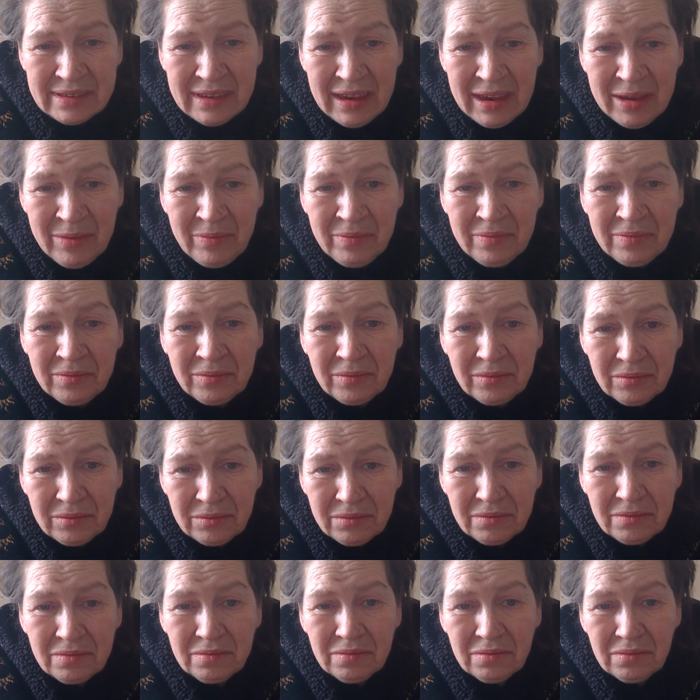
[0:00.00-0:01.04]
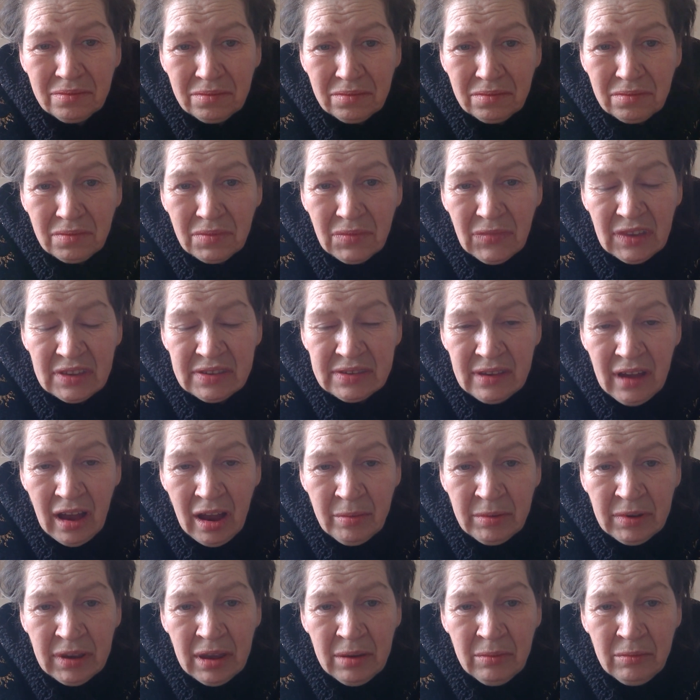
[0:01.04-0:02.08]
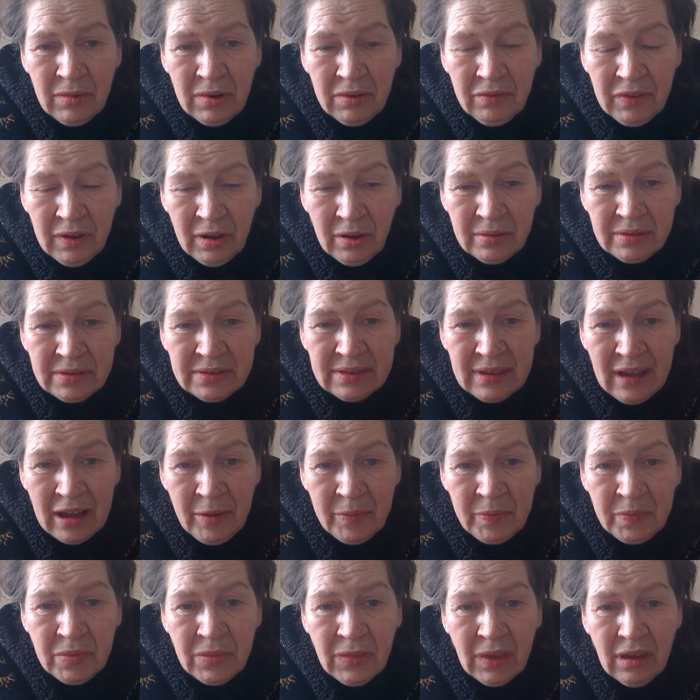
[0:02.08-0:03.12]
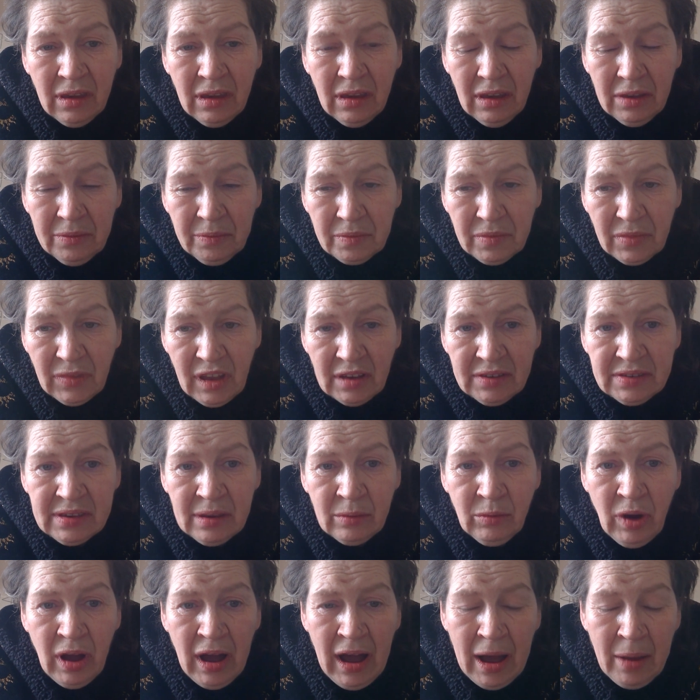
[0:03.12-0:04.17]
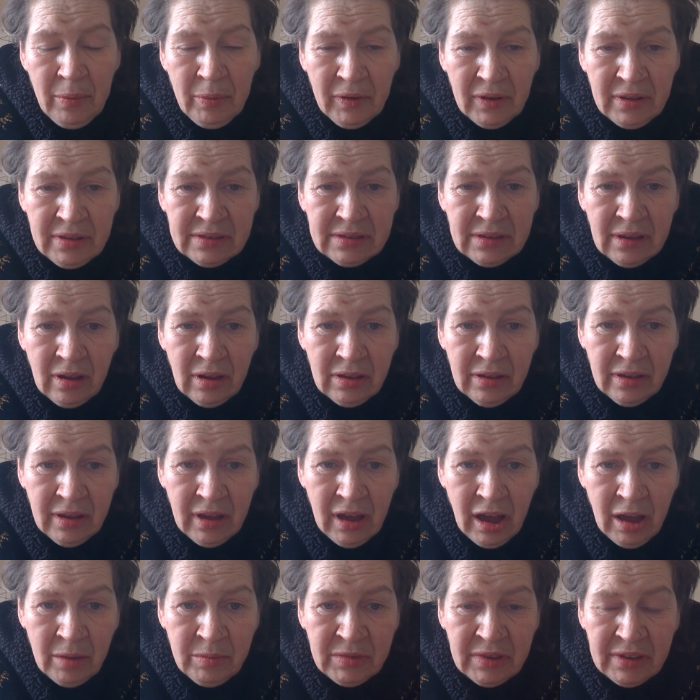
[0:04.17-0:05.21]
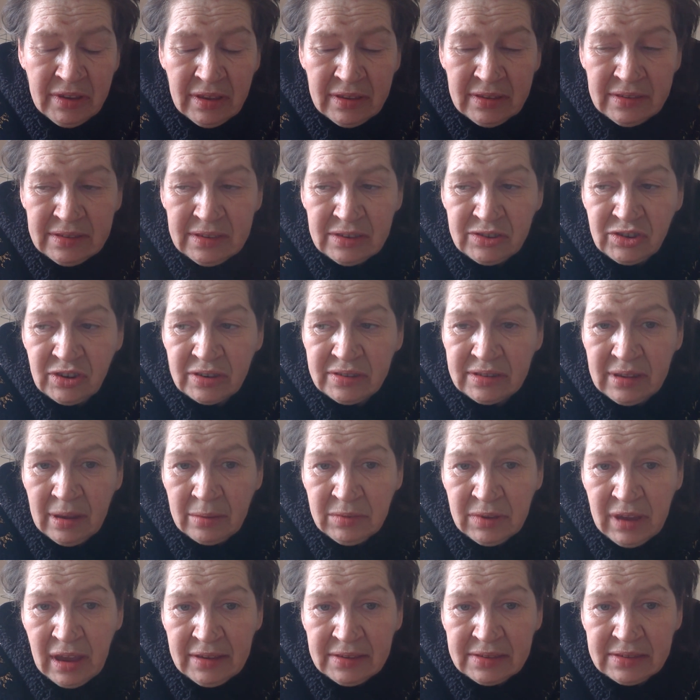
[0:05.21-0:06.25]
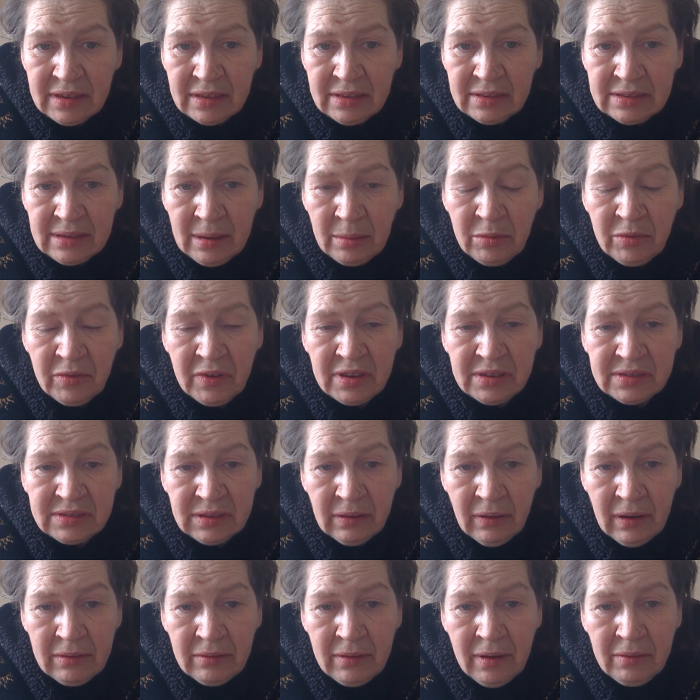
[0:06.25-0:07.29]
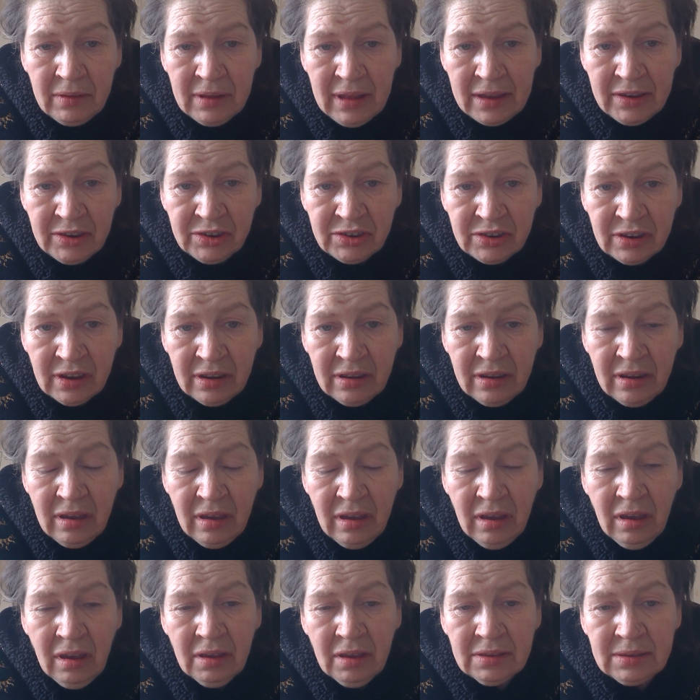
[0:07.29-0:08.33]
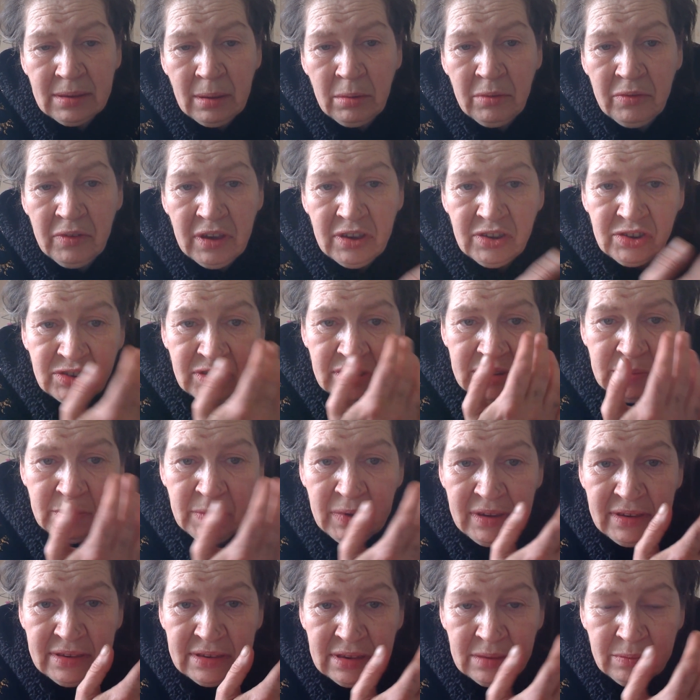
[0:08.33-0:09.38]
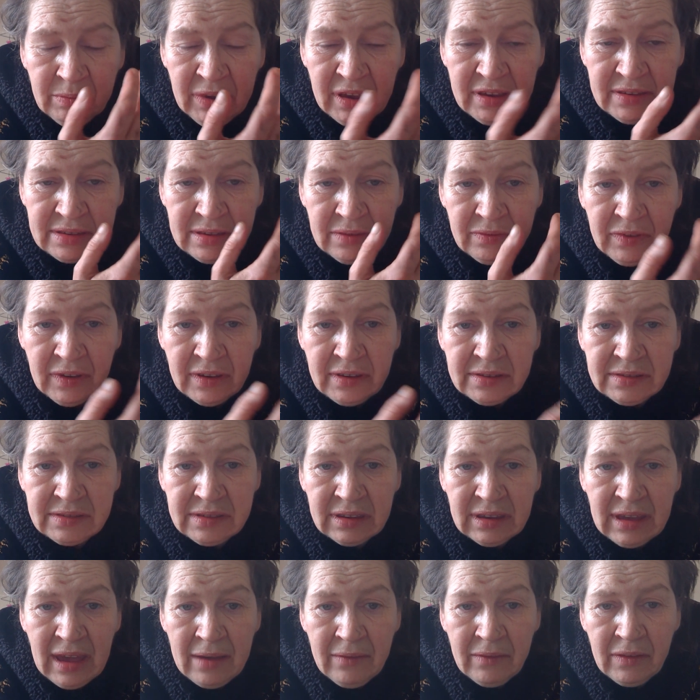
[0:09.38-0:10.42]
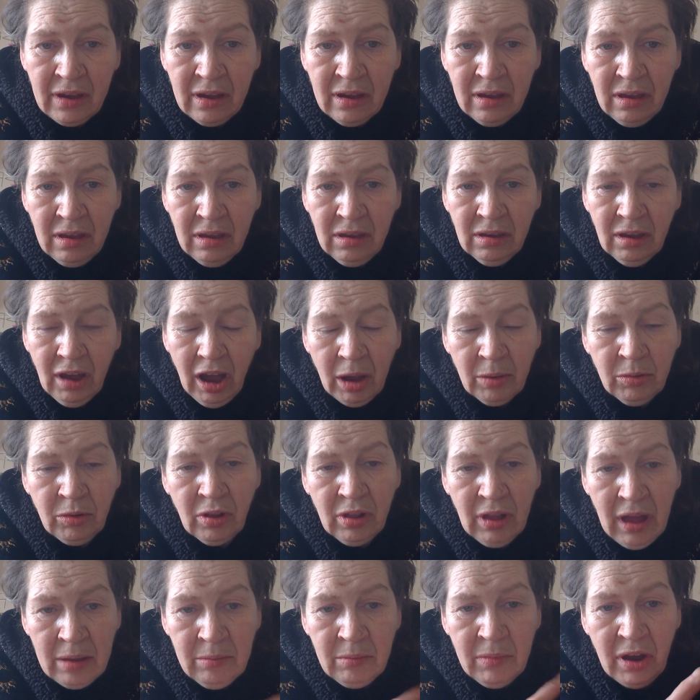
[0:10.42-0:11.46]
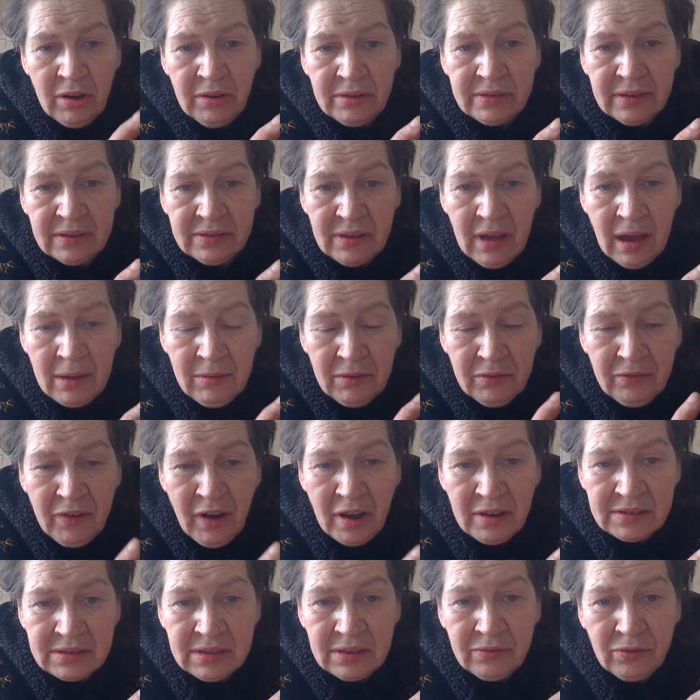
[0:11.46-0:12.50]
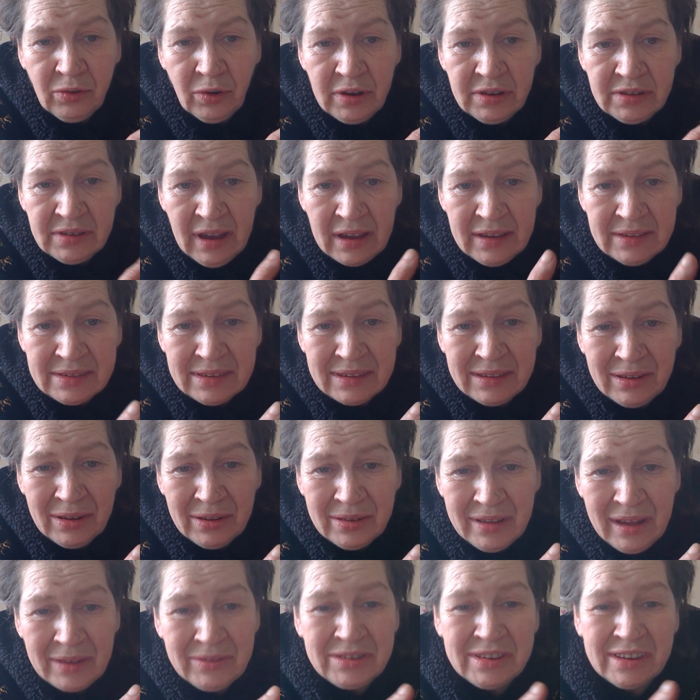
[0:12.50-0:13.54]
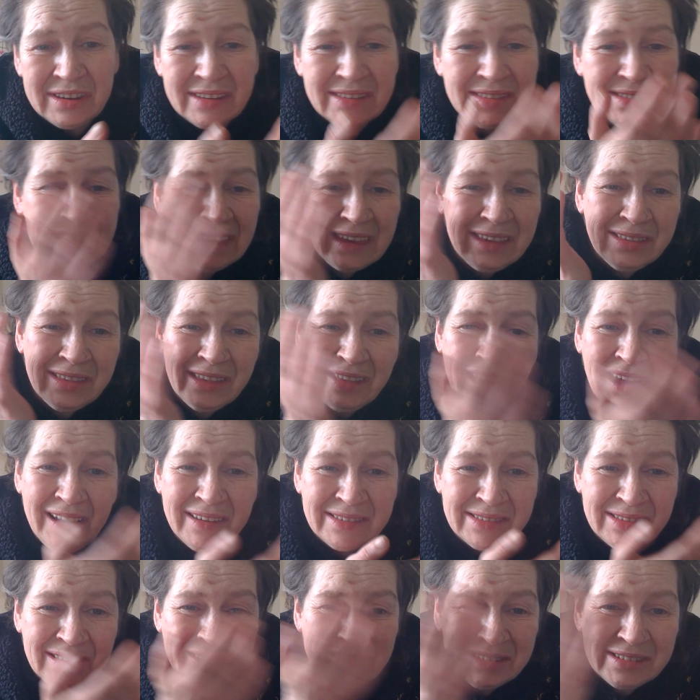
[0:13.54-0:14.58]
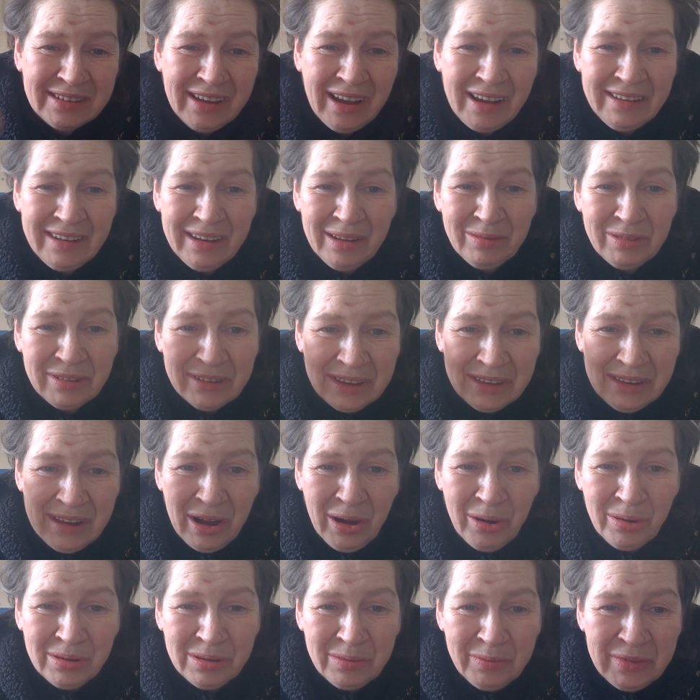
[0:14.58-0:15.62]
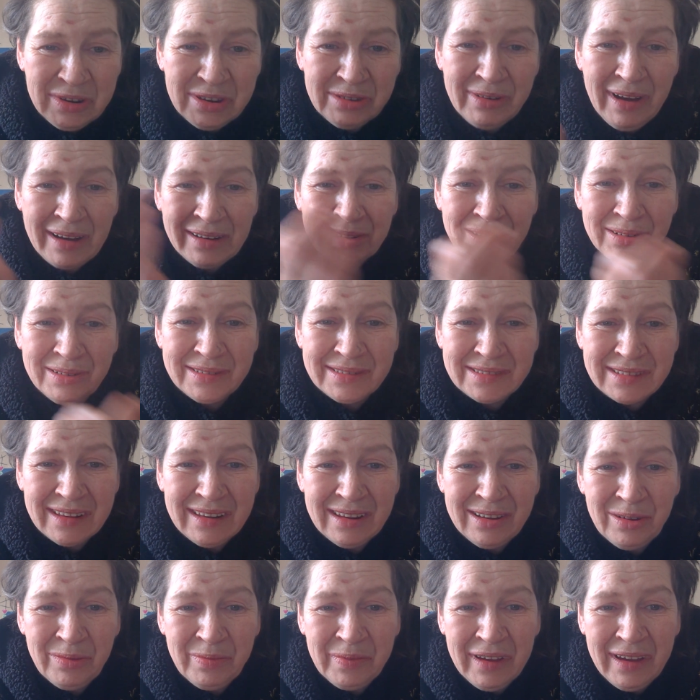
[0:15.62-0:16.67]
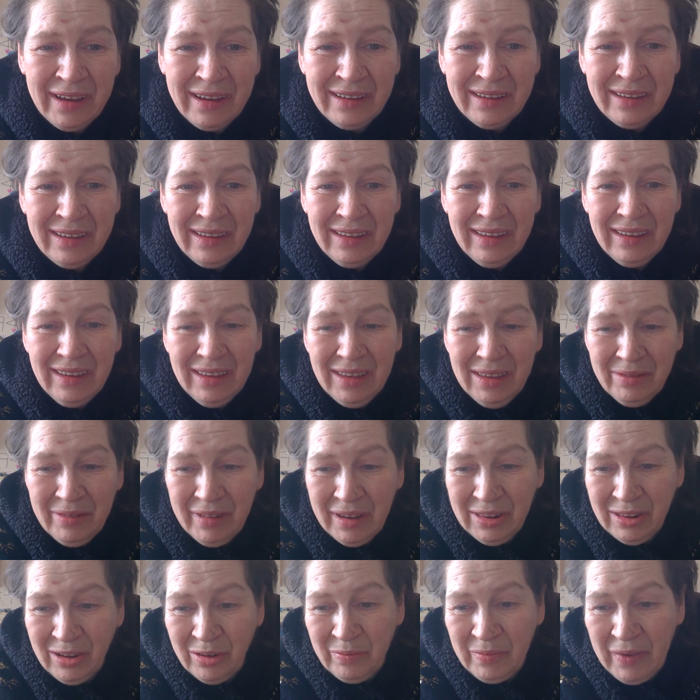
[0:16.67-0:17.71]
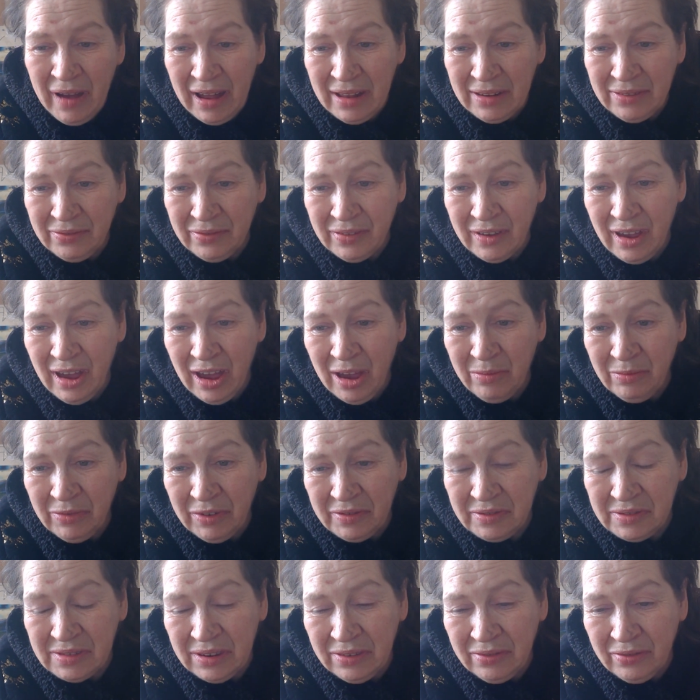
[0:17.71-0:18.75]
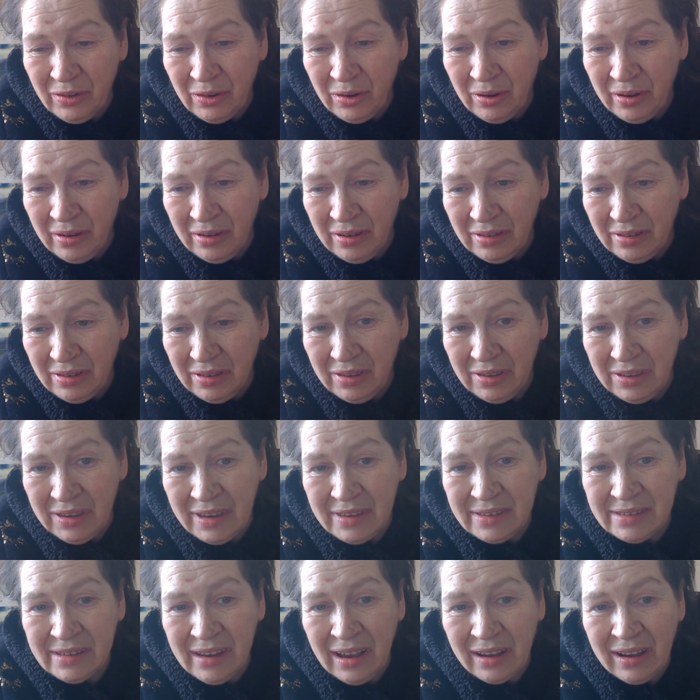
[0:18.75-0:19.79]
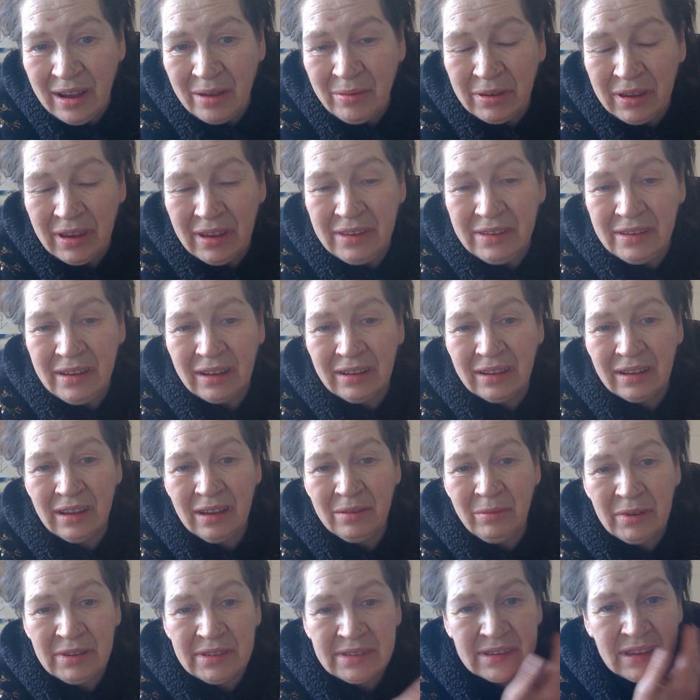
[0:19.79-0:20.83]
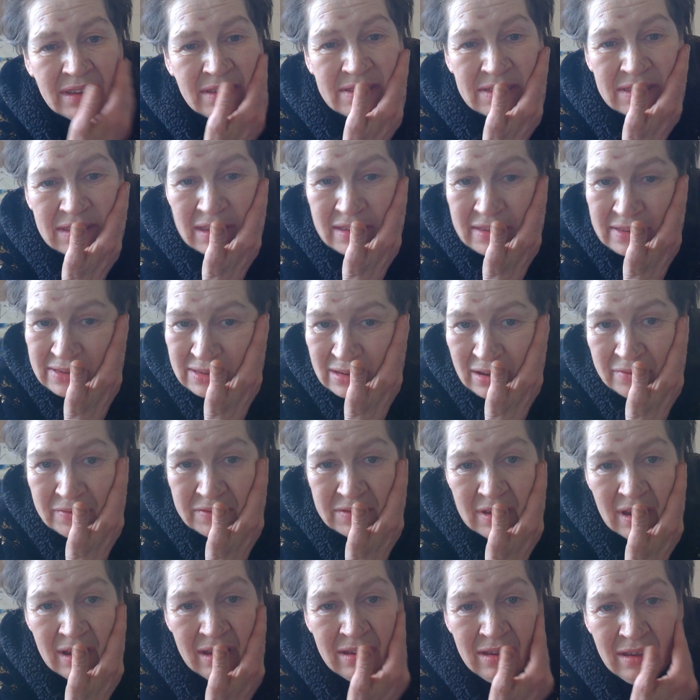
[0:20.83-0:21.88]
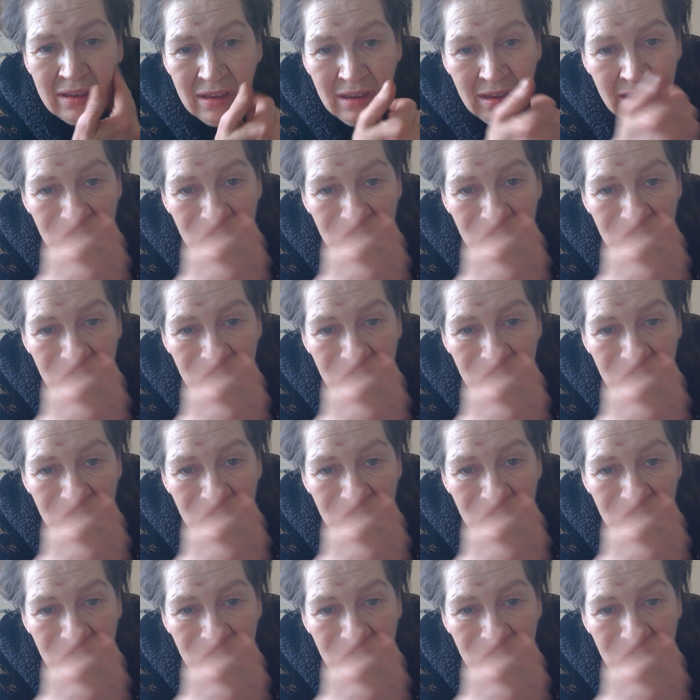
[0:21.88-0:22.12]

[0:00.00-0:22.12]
to him. So I'm getting revealed some. So what happens, this is just I'm guessing, some of it is direct revelation, some of it is just piecing things together. I'm not like Moses, I haven't fasted 40 days and gone, as you can see, the light's not shining, I'm looking old and bedraggled a little bit, but not bad for 54 years young. I'm getting younger, my skin's getting softer.